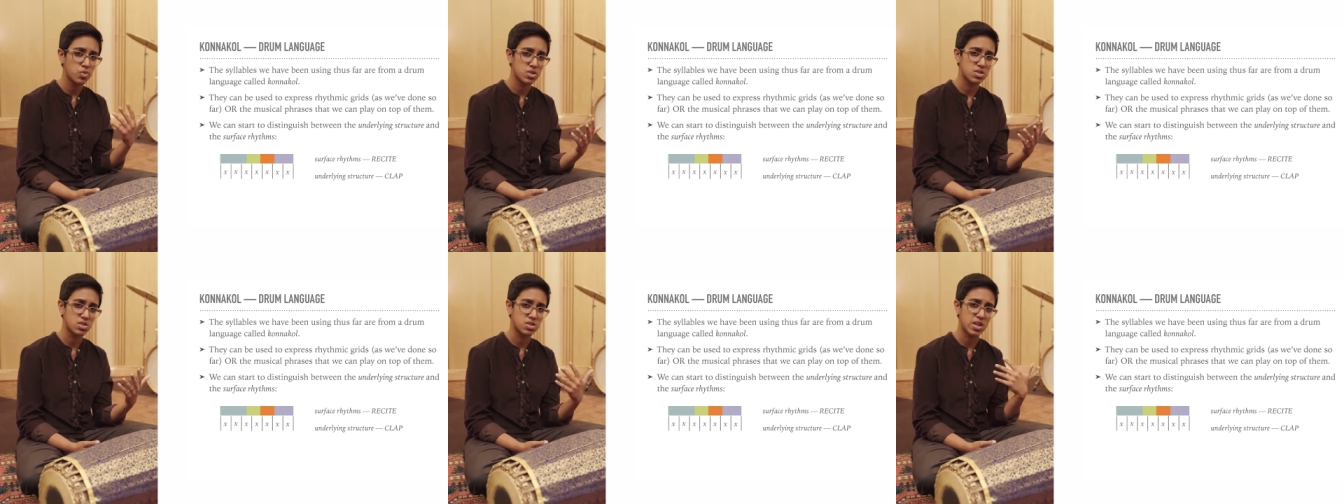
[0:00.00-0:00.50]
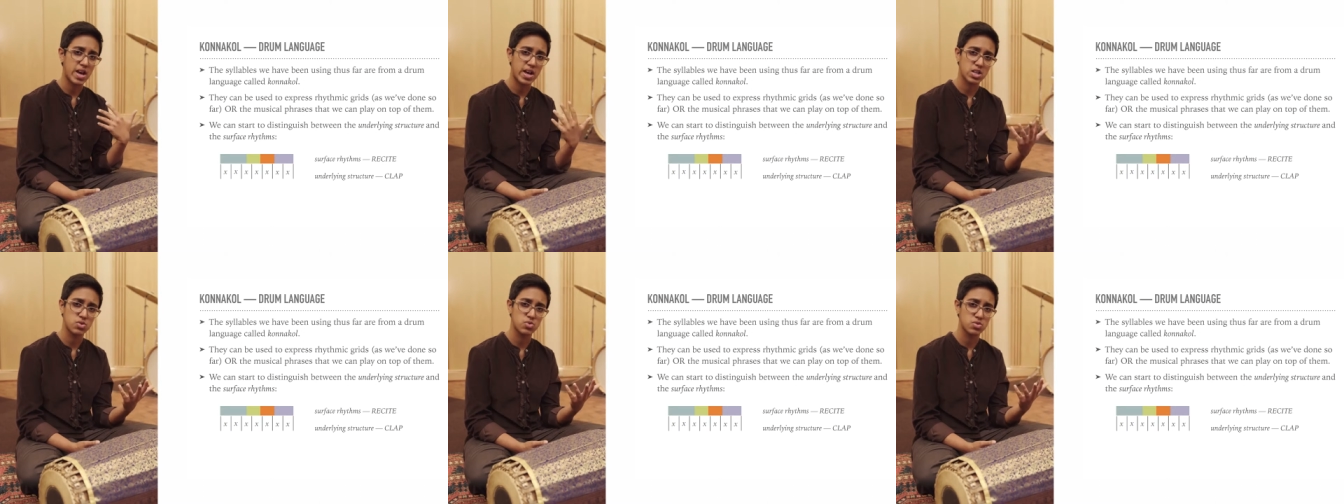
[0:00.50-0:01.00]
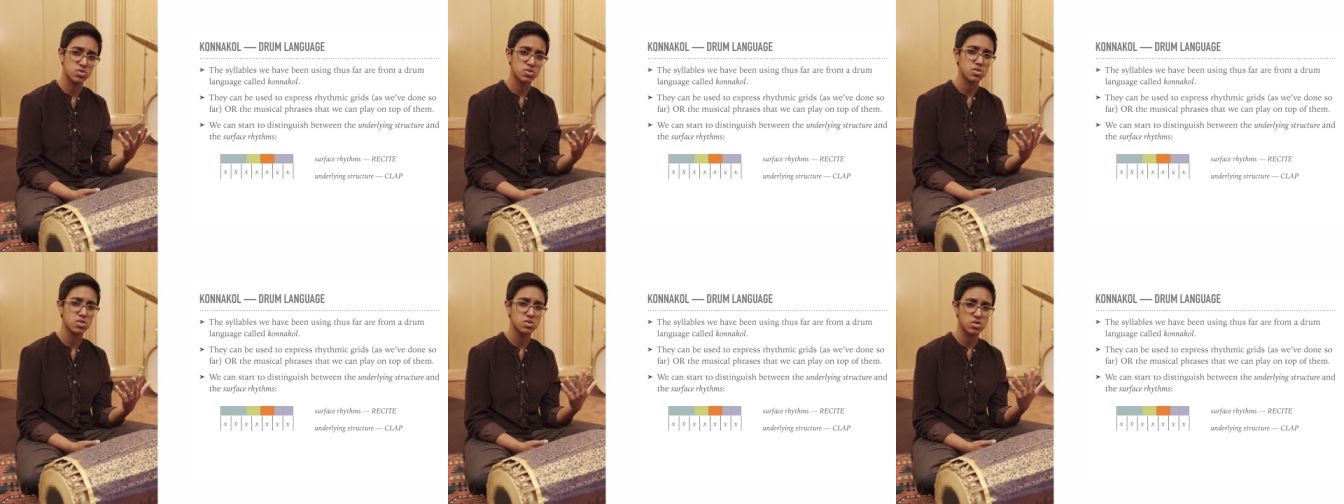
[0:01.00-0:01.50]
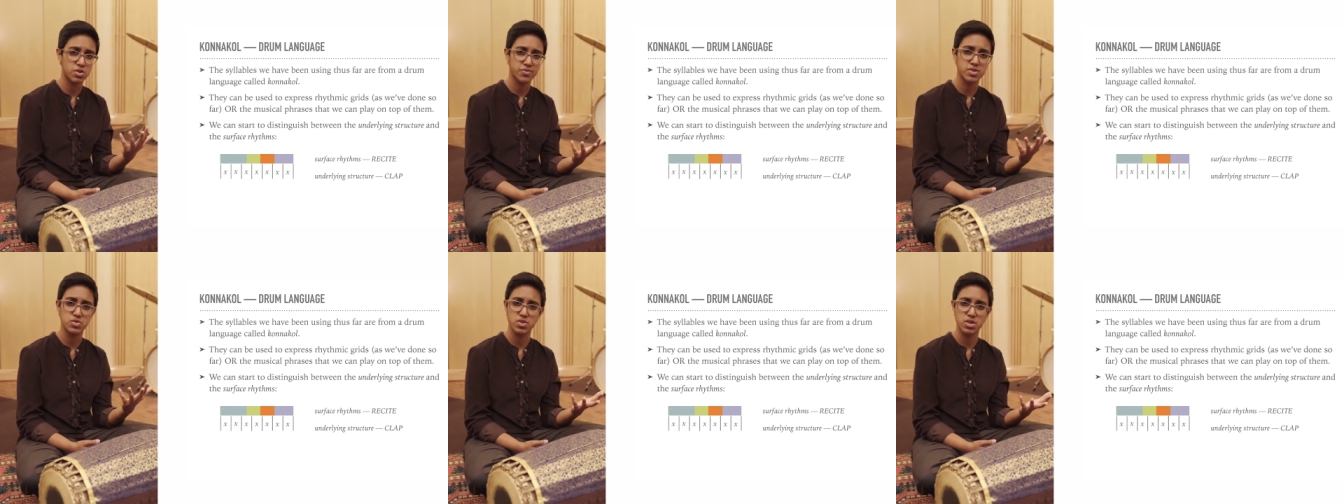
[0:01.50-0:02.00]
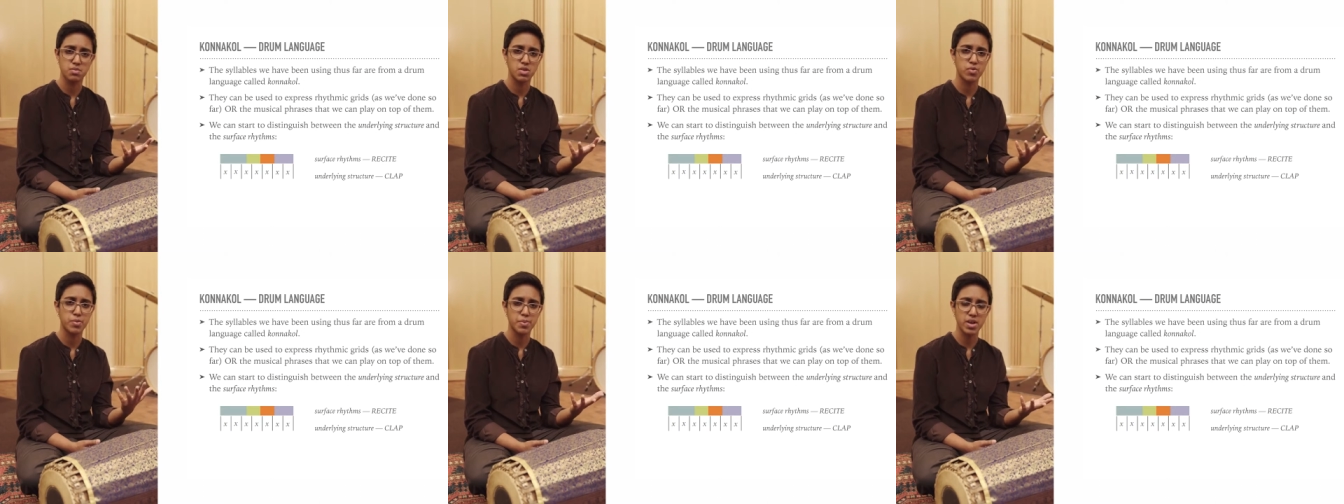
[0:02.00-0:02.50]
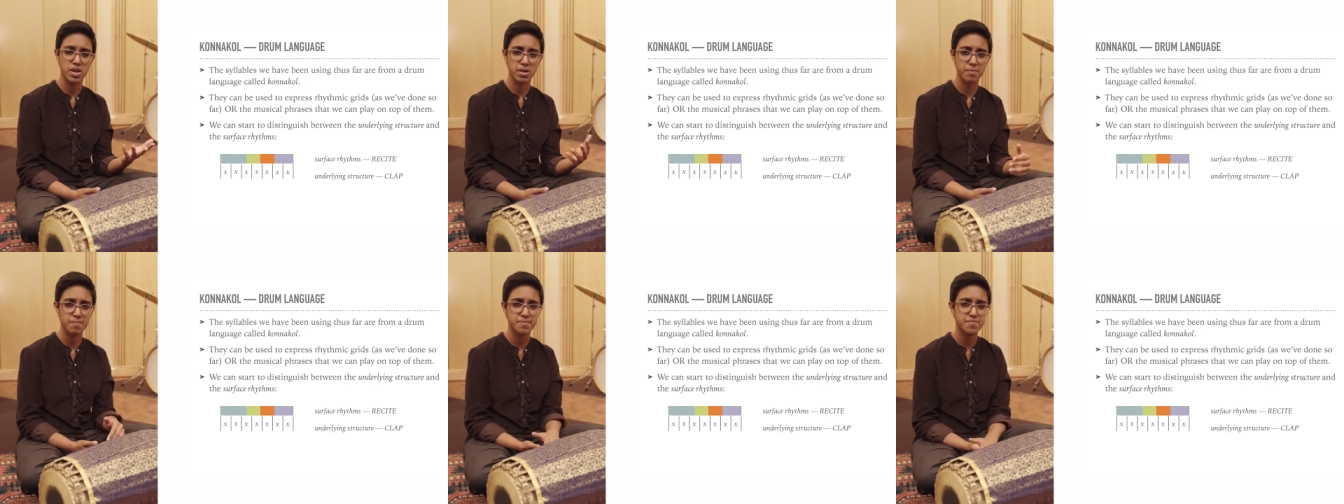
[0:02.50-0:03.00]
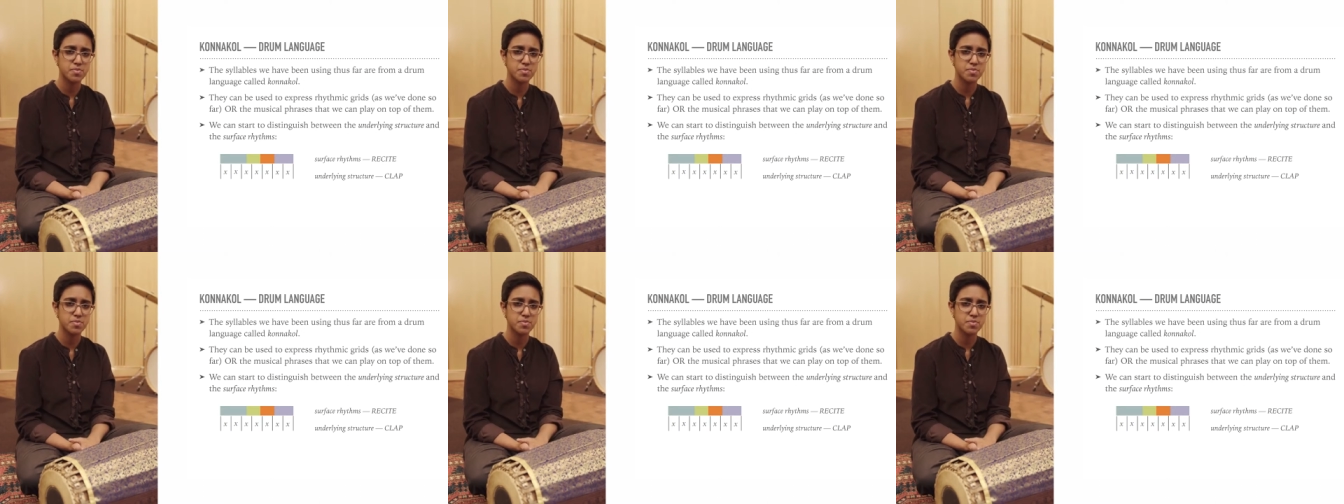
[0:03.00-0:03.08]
which is the actual surface rhythm that we're playing.